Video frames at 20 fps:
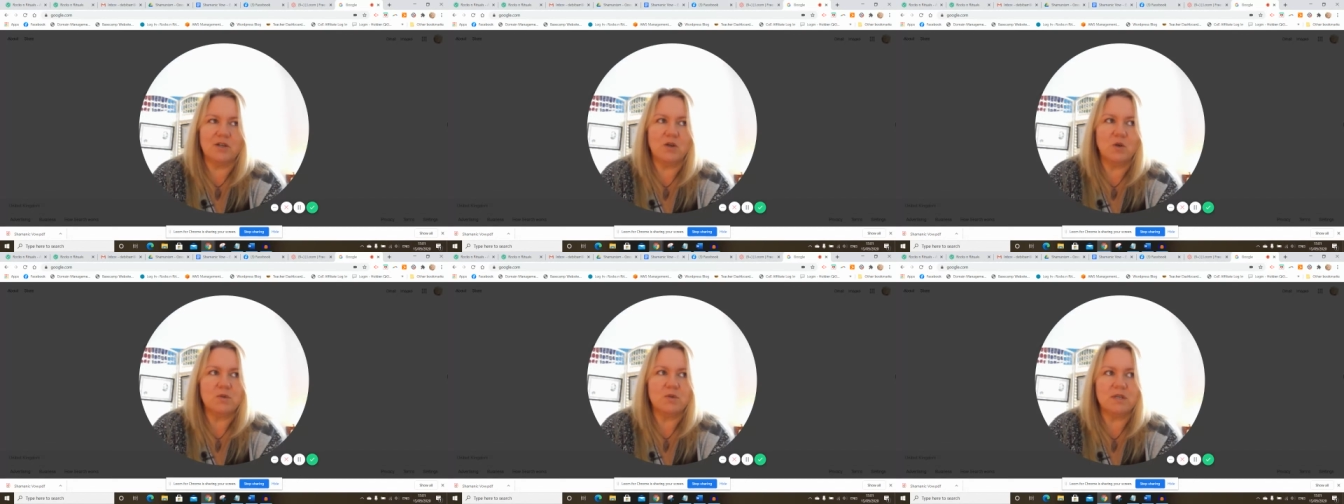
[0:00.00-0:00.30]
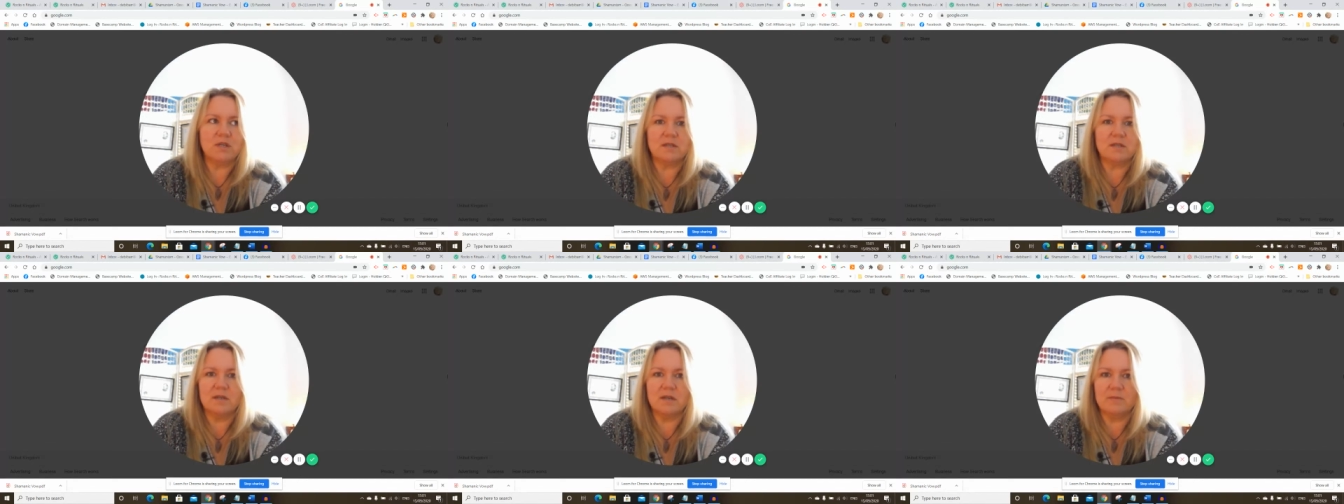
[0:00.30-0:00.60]

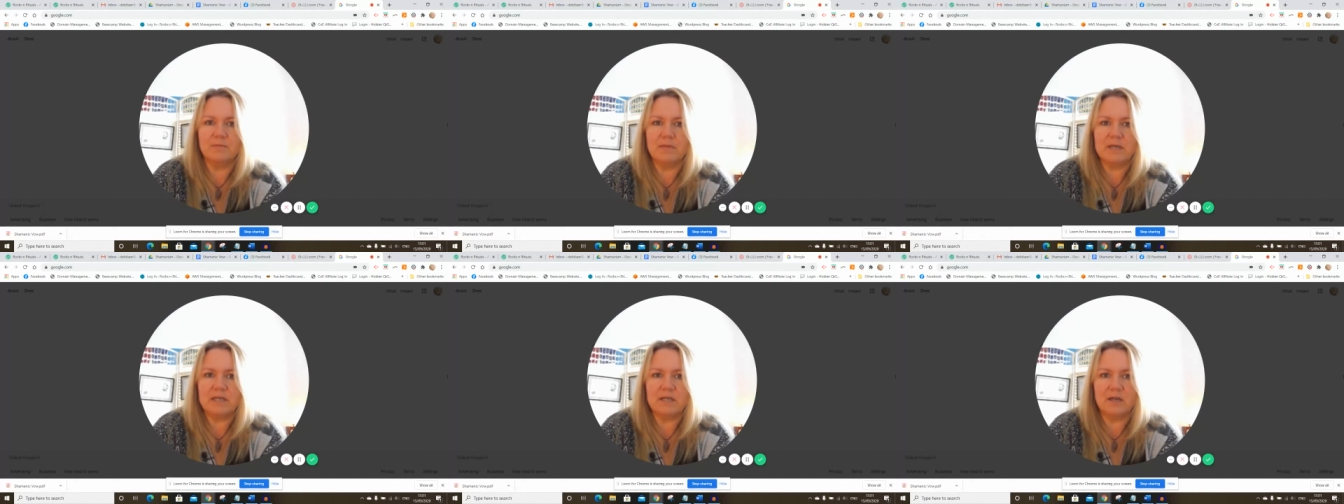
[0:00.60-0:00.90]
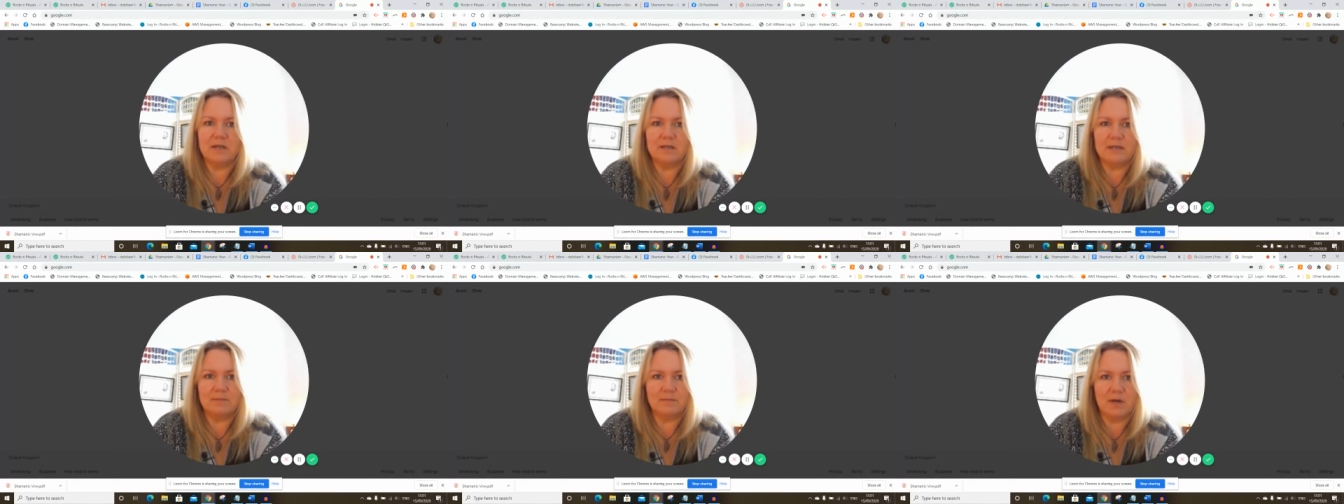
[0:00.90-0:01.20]
Coaching can be
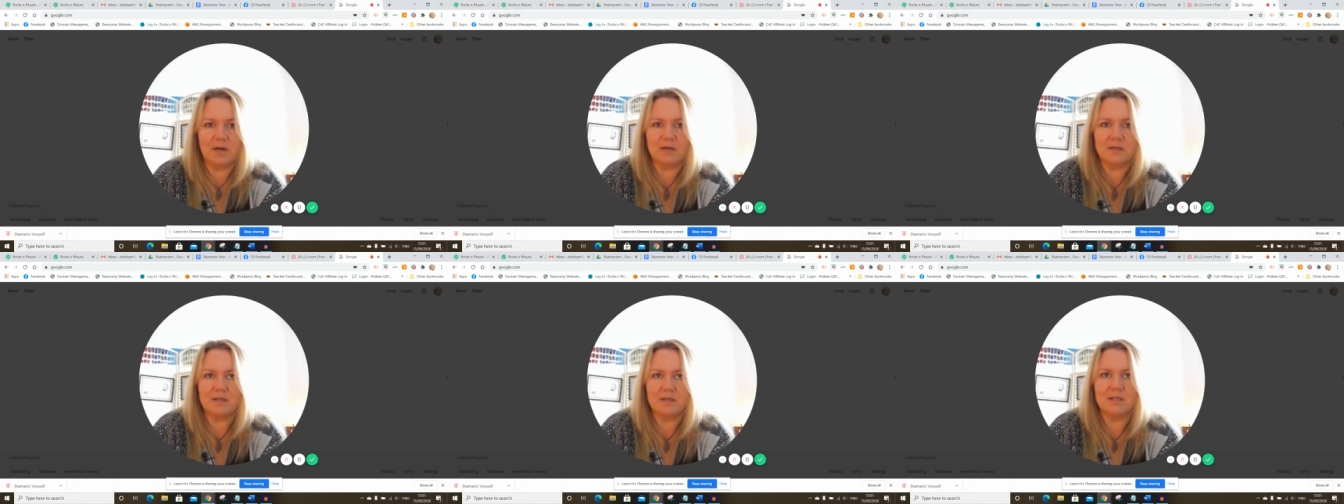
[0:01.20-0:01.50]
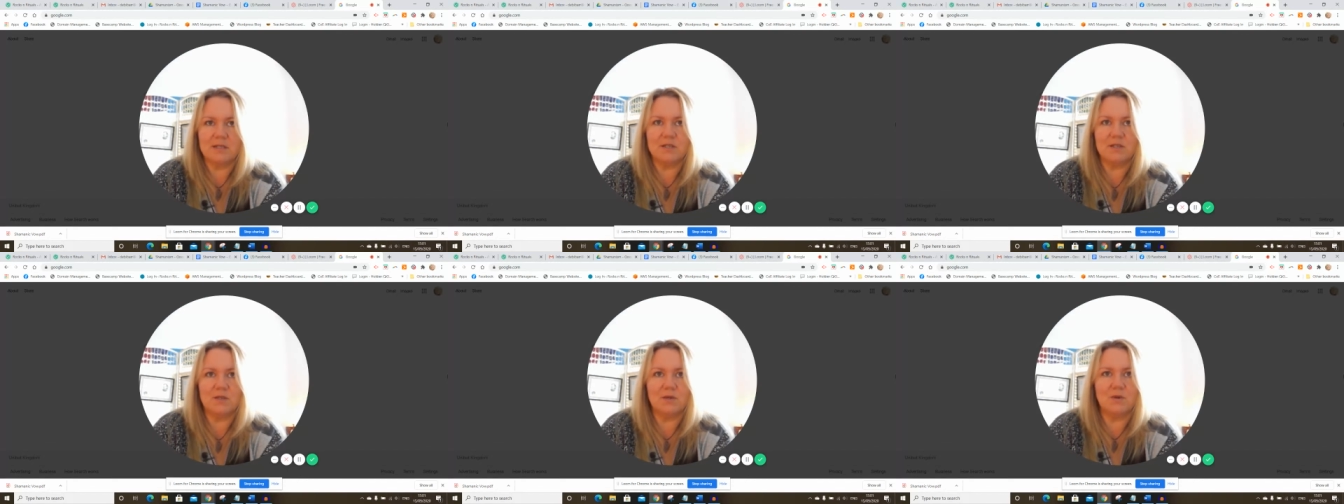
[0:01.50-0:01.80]
done in
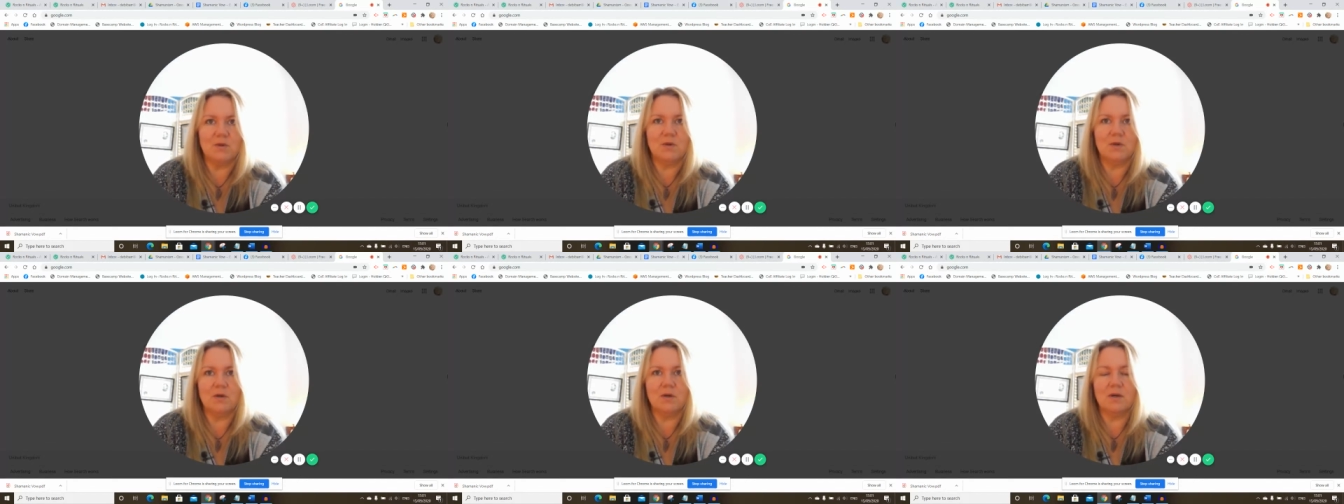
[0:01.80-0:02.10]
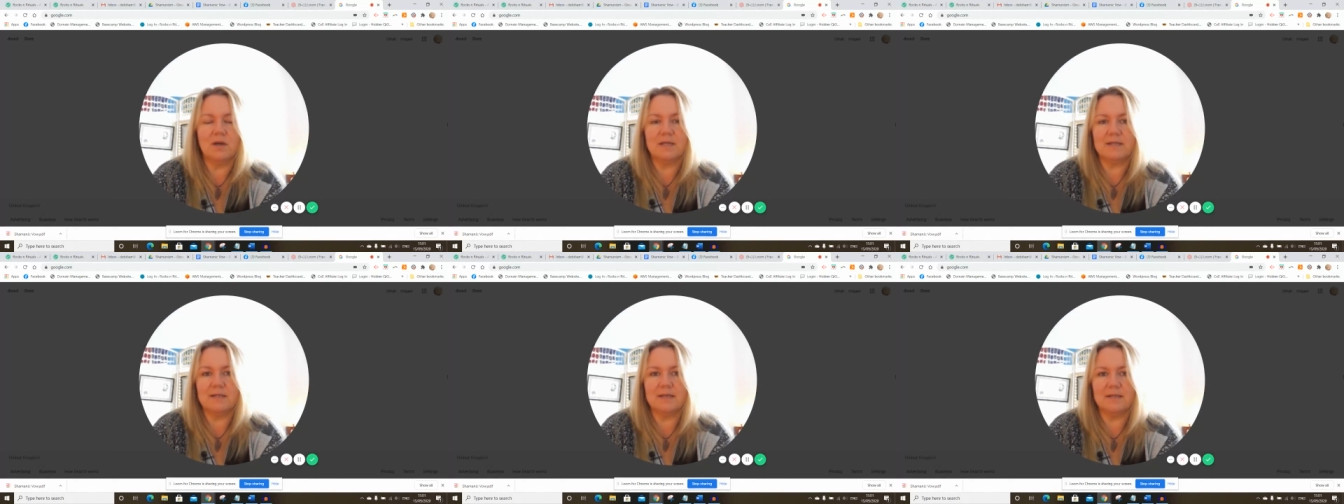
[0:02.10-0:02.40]
person
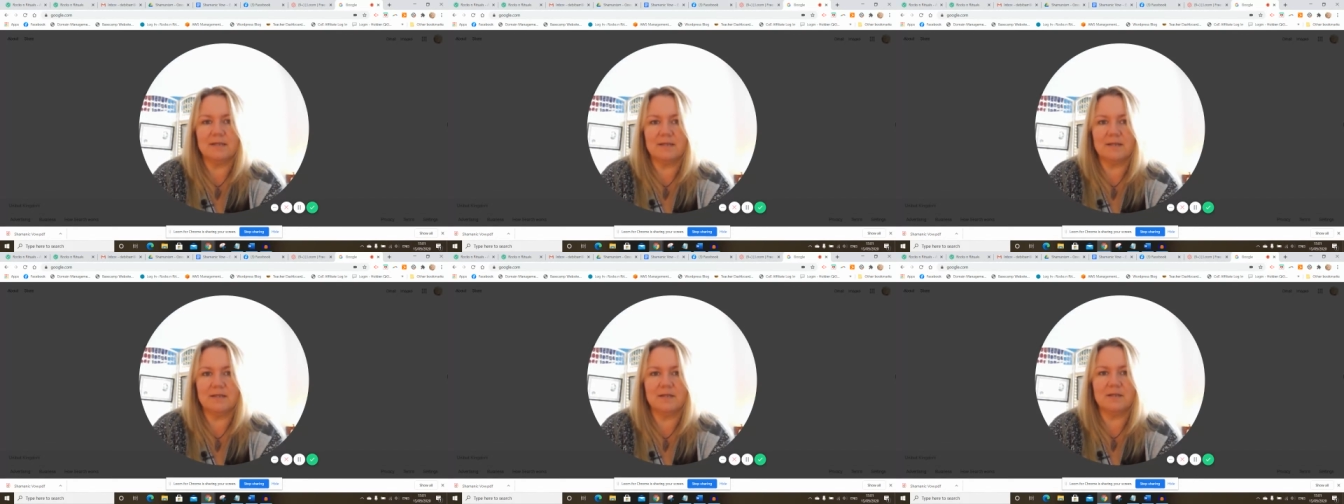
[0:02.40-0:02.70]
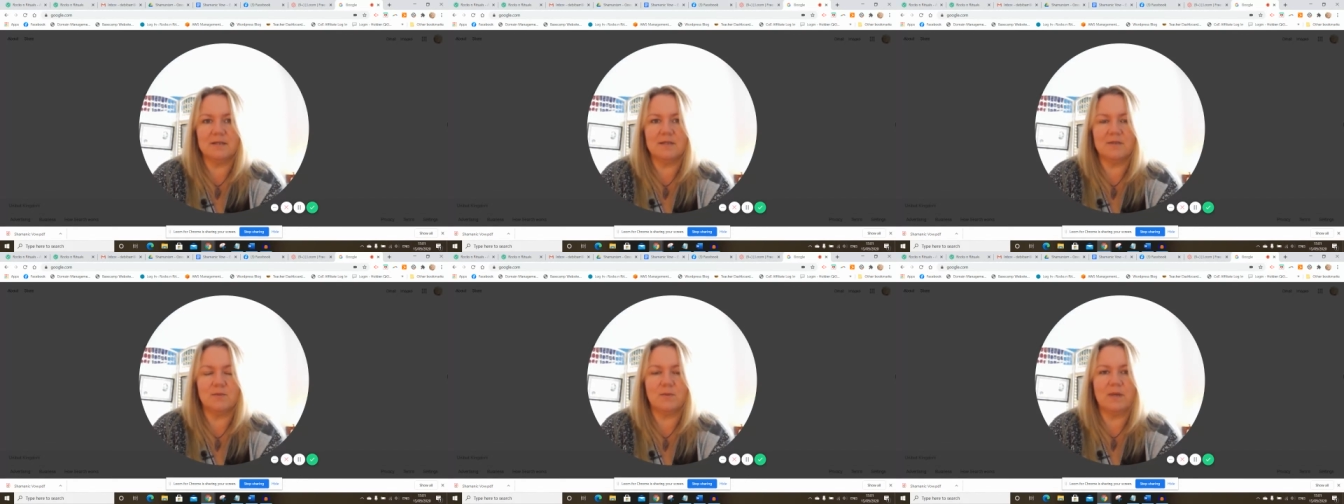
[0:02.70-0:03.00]
or at
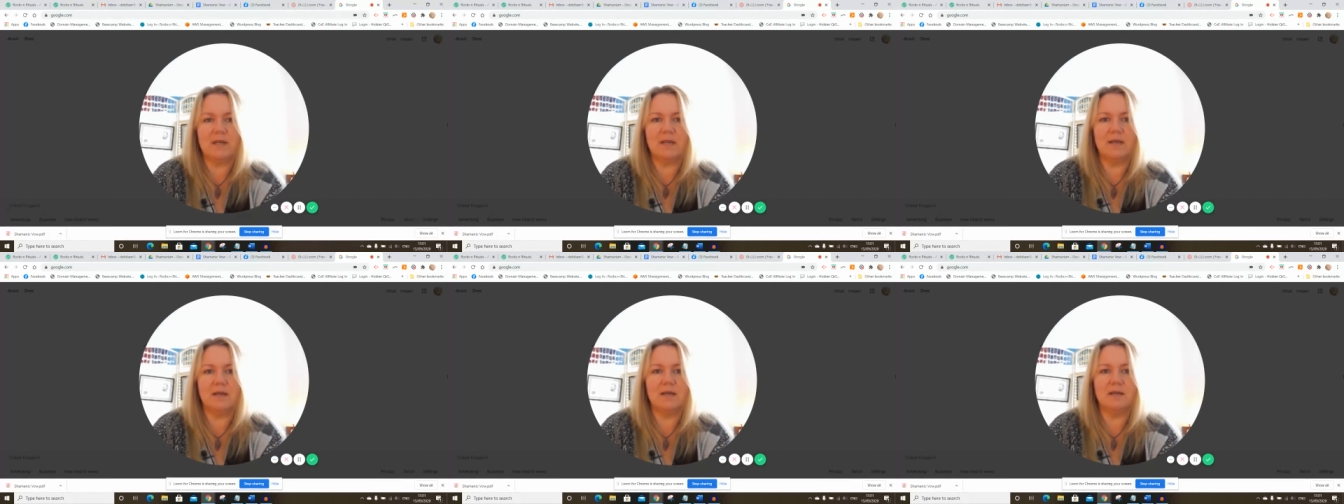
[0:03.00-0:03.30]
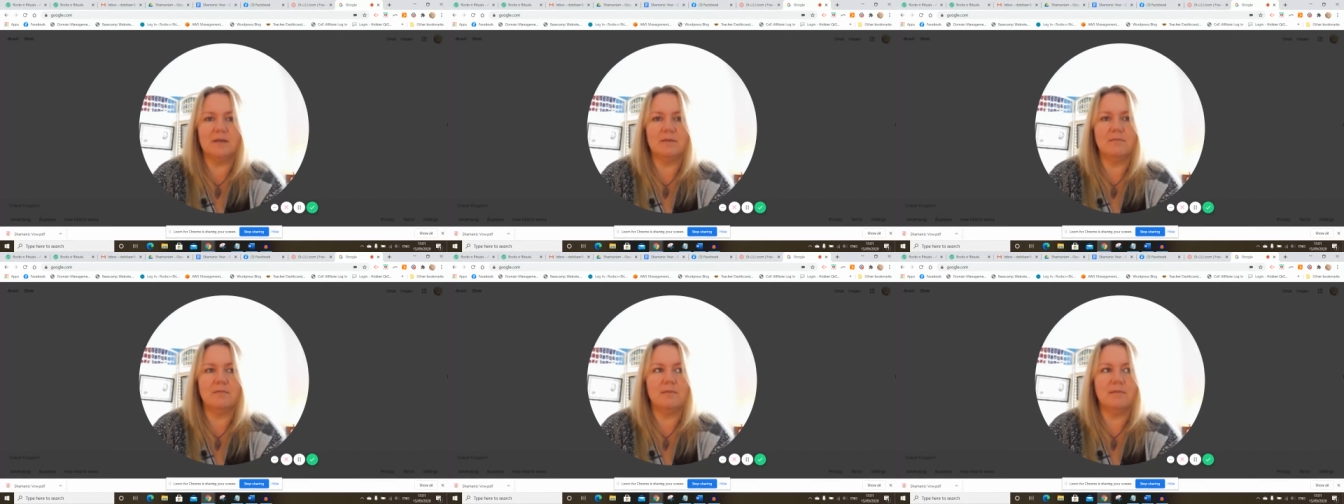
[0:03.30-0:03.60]
distance. We
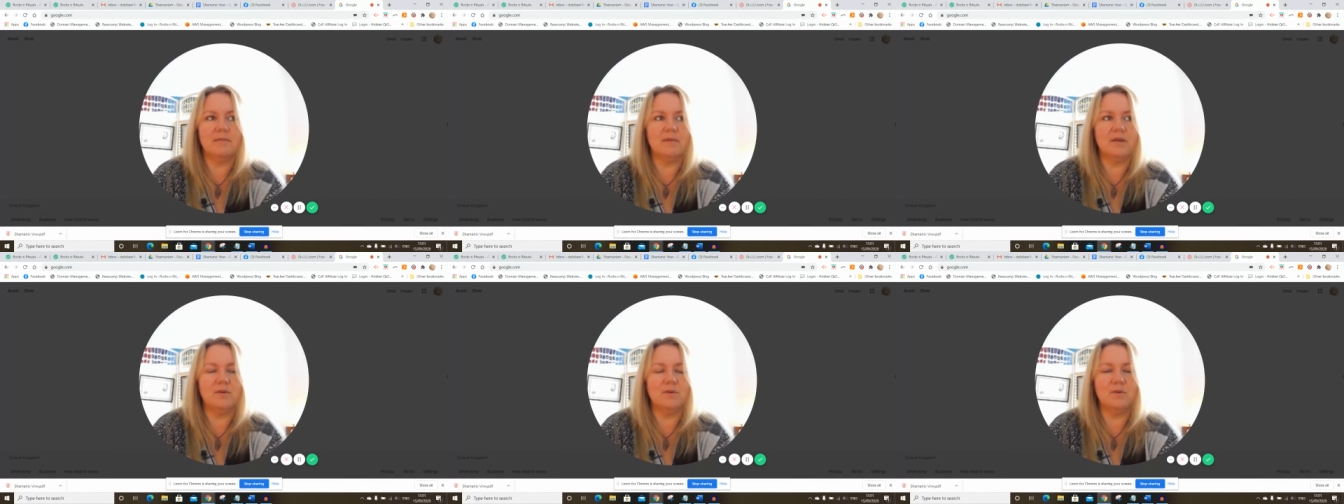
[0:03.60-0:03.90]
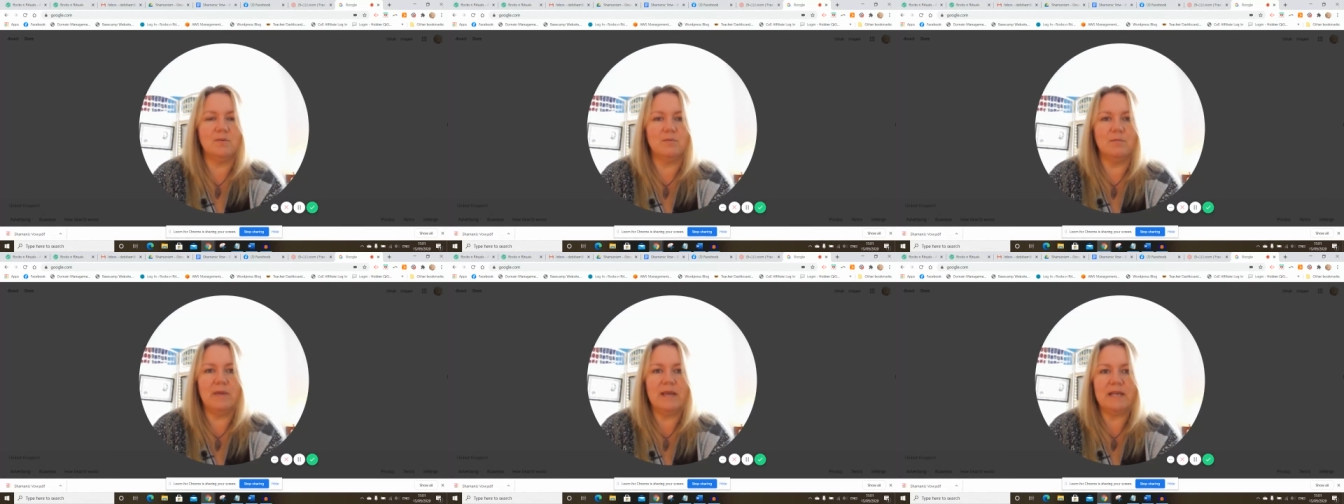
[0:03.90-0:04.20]
can, you
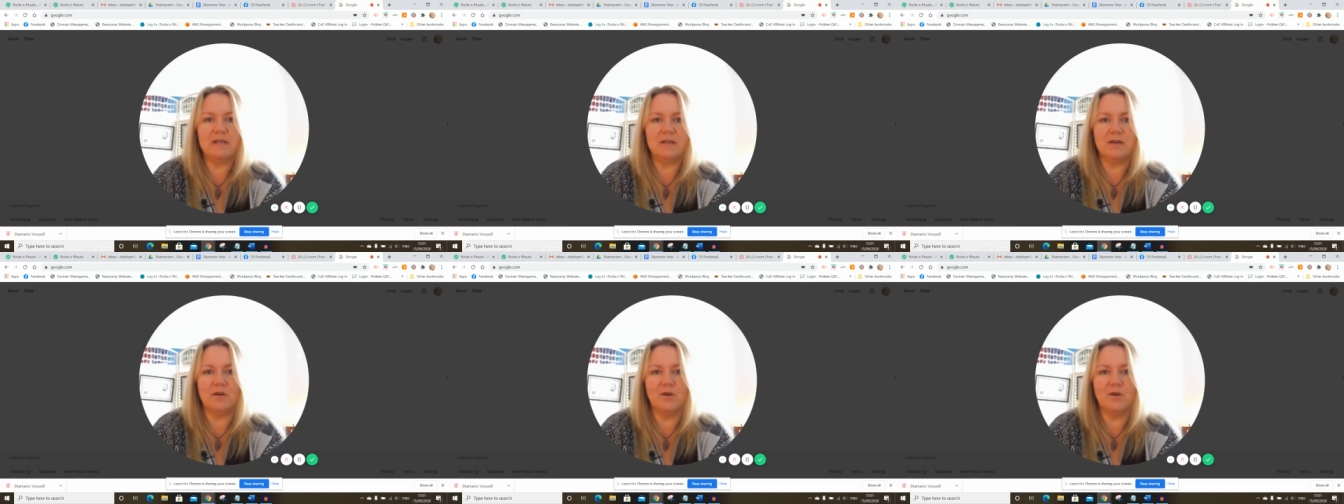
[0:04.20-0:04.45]
know, meet